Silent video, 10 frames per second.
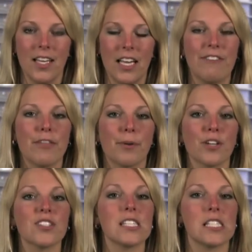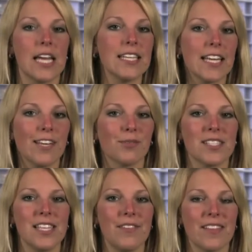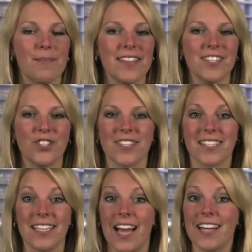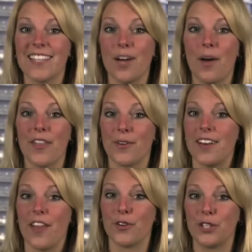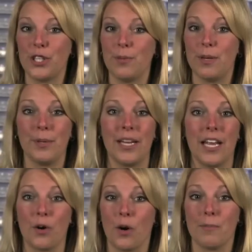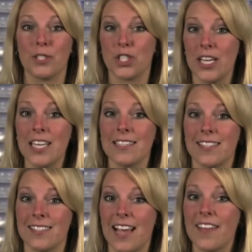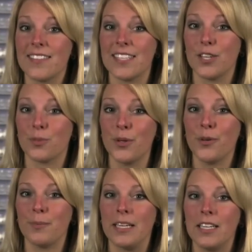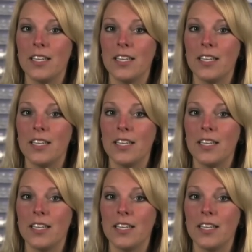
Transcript: If the person sending and receiving the messages cannot tell whether another human being or a machine is inside the sealed room,